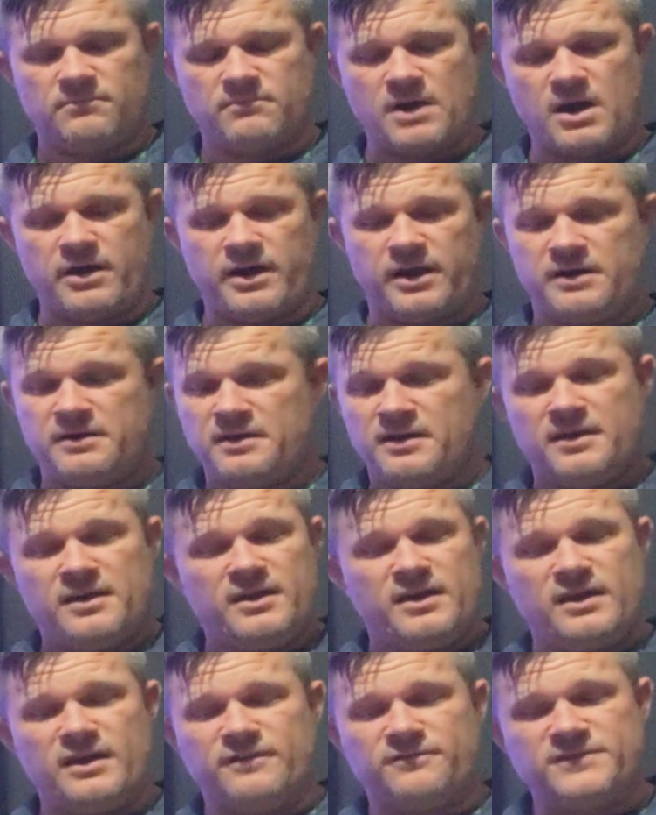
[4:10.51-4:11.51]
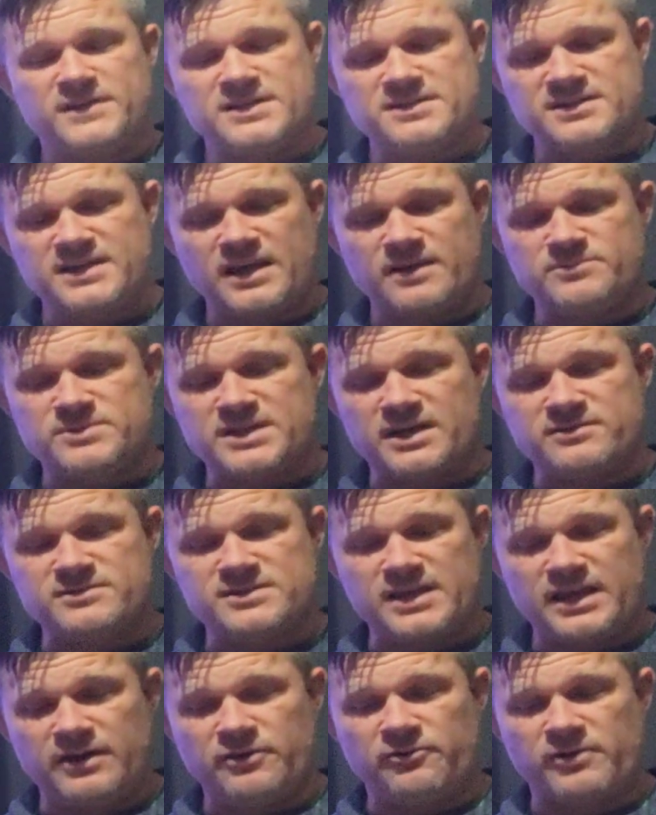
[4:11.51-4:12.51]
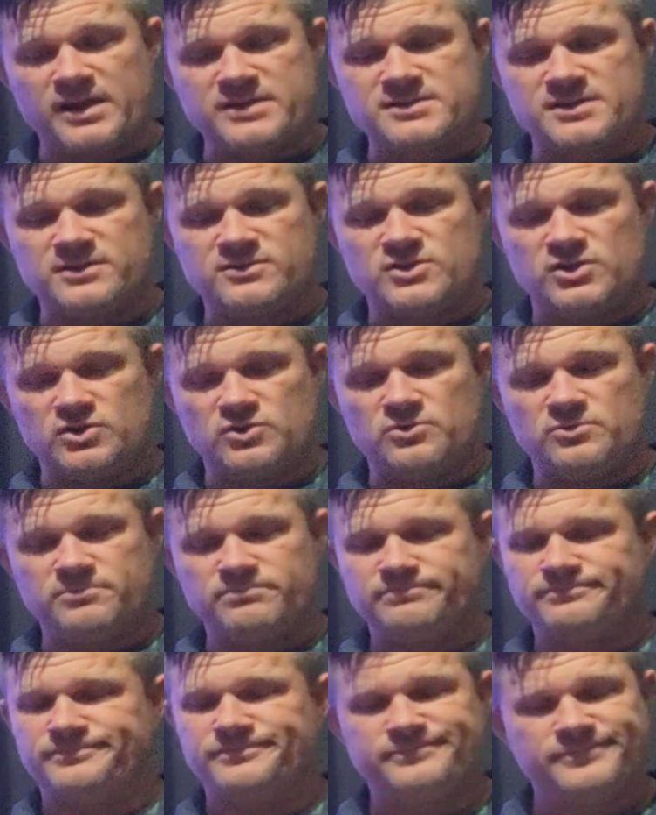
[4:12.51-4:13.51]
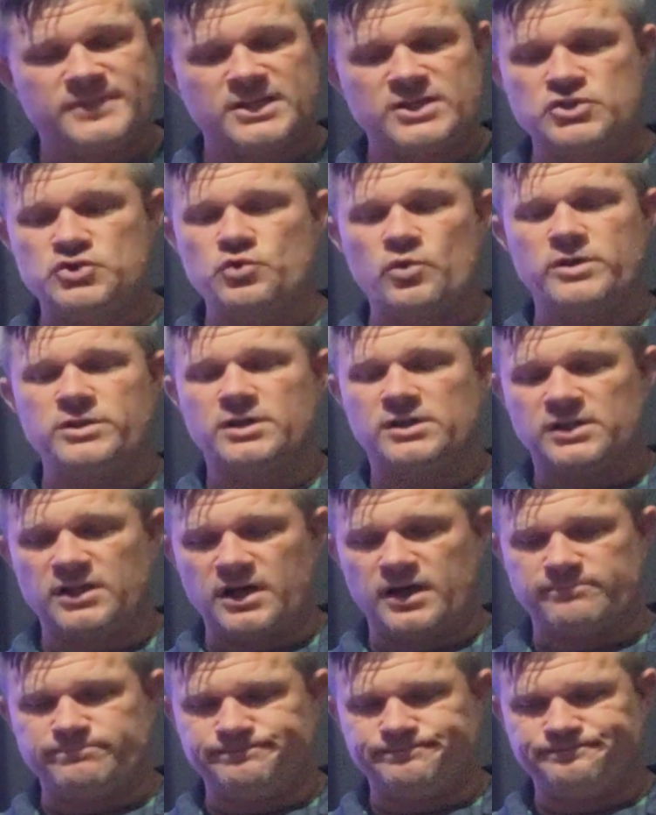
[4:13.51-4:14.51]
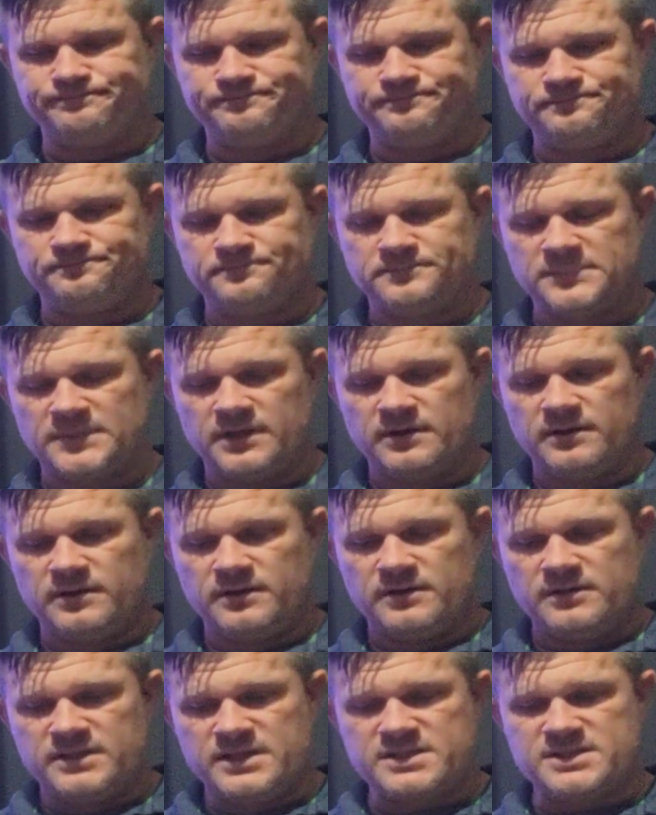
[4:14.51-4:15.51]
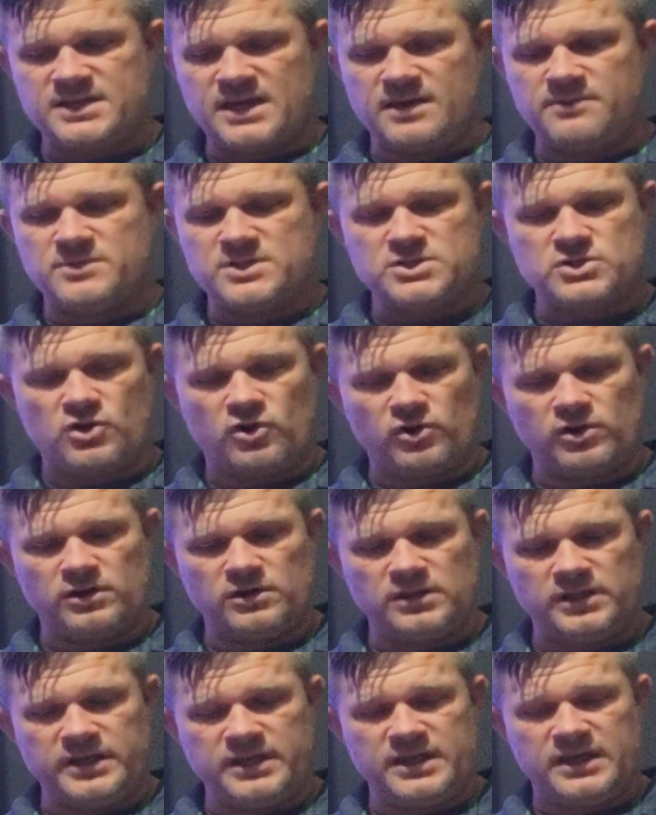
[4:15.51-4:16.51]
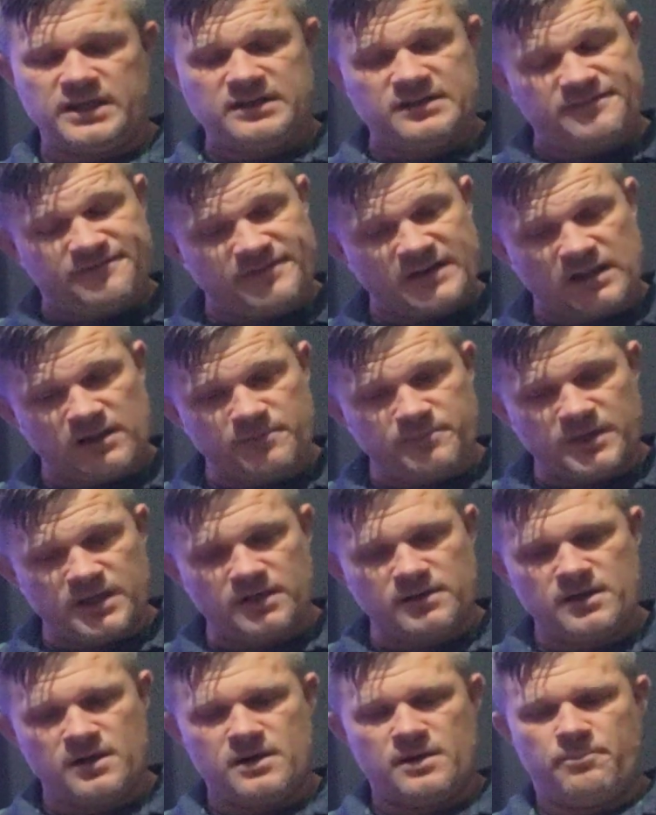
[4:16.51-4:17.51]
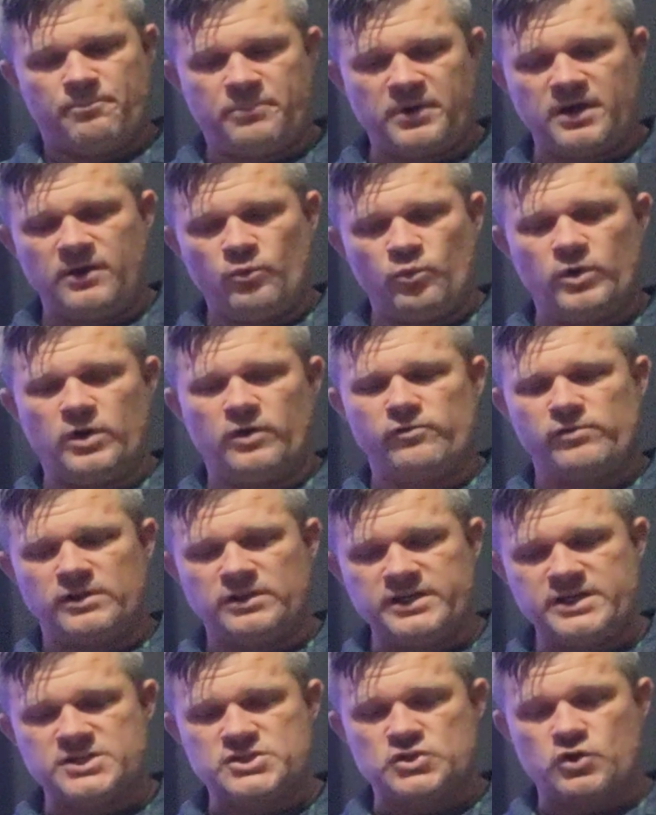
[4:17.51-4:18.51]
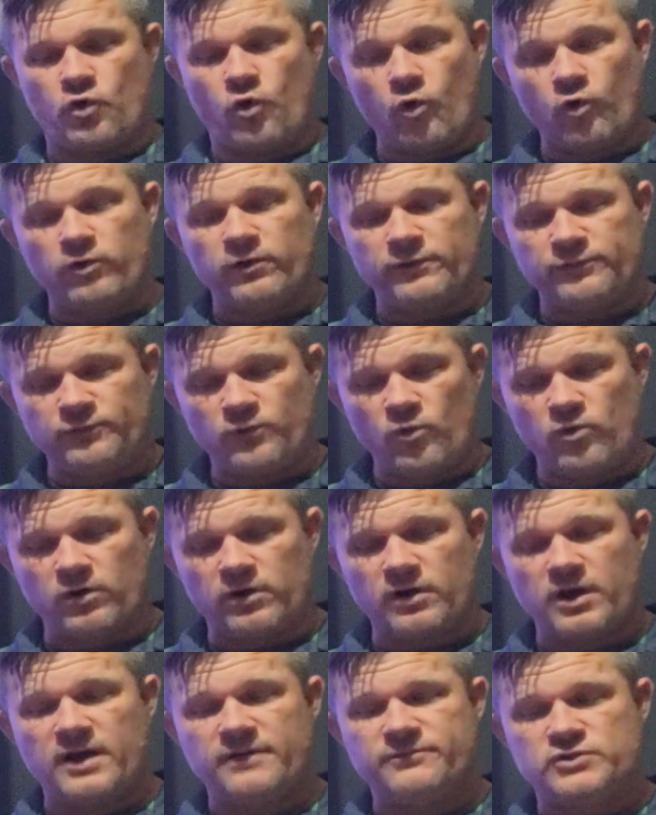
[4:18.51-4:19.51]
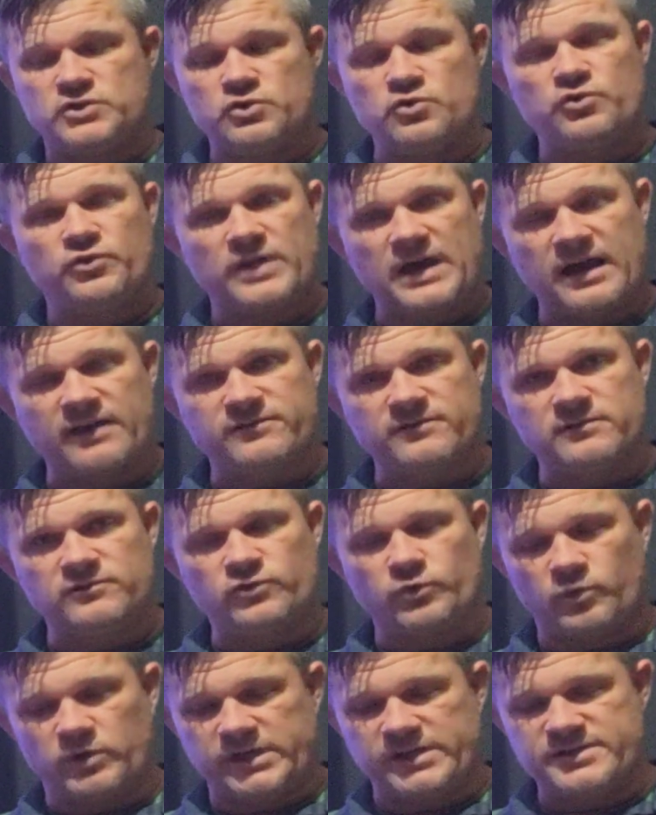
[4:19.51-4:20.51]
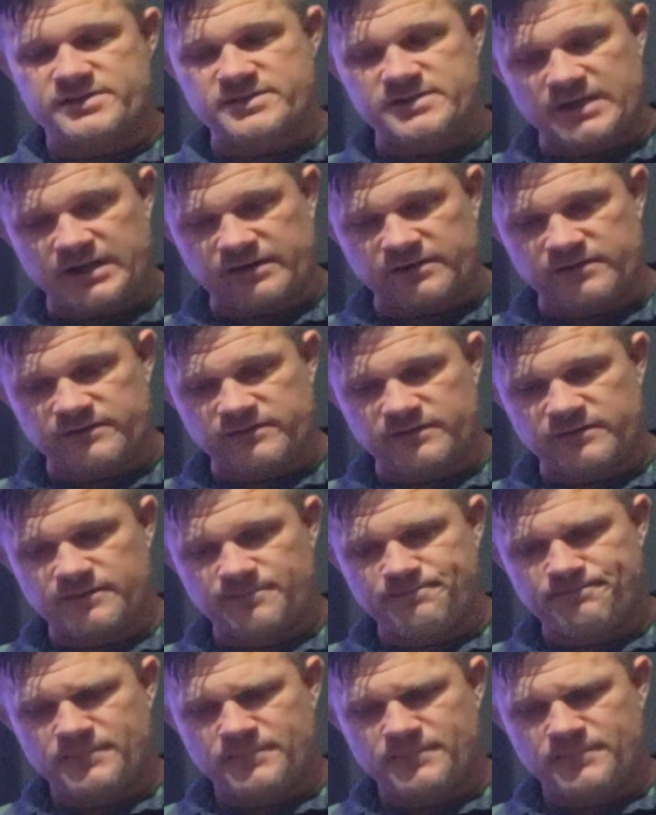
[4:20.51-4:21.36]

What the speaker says: Alright, if this game sounds interesting to you, then join the club. This game is currently in development, but will release Q4 of 2026.